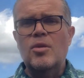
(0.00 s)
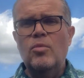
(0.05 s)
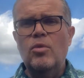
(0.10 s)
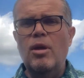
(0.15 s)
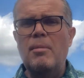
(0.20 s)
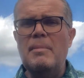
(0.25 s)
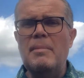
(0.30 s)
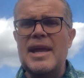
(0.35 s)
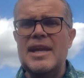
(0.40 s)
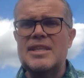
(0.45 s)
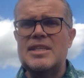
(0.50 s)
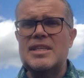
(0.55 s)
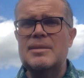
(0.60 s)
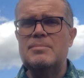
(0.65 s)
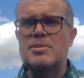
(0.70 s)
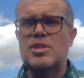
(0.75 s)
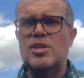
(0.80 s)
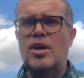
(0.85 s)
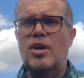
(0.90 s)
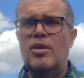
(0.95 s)
What makes
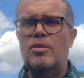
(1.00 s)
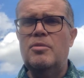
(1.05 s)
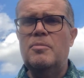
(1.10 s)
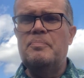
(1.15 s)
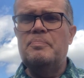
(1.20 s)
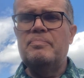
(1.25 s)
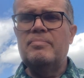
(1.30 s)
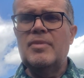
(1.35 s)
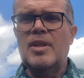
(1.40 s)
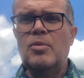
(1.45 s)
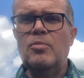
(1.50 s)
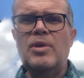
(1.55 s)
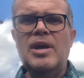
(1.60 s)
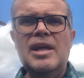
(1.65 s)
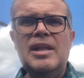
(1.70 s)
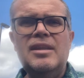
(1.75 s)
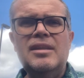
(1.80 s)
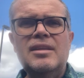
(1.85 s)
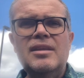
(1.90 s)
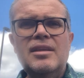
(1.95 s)
him so?
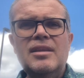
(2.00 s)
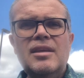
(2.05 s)
Well,